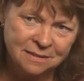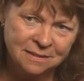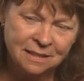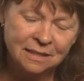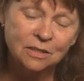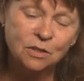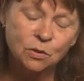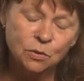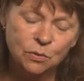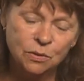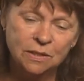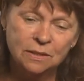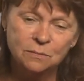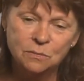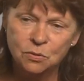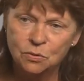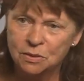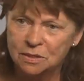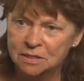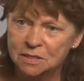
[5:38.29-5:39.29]
including
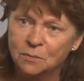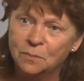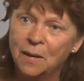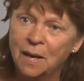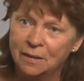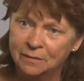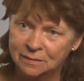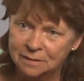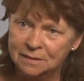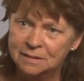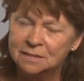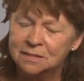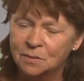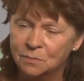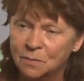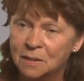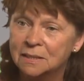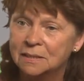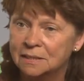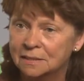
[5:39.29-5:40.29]
municipalities
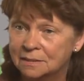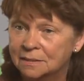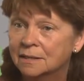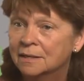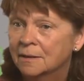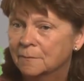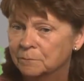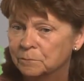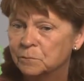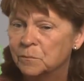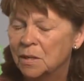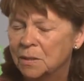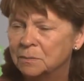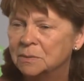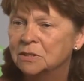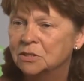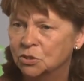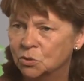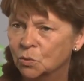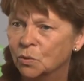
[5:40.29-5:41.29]
that may need may
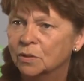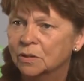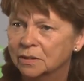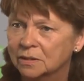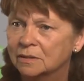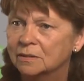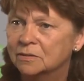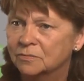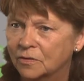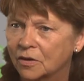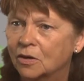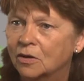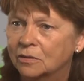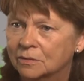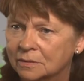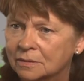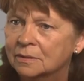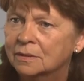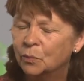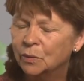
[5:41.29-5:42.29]
be short in the fall.